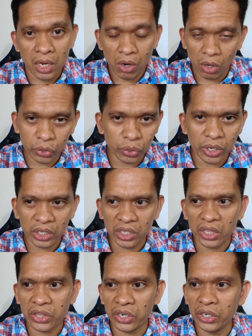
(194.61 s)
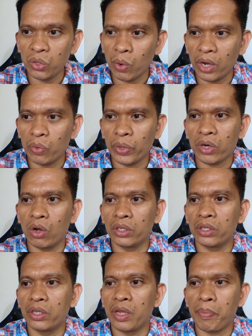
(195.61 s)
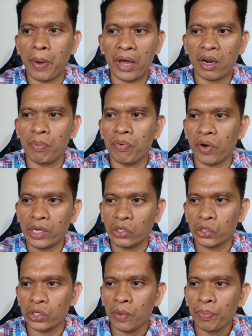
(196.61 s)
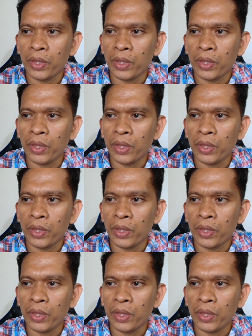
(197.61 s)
also there is a third one we call the paraphrase.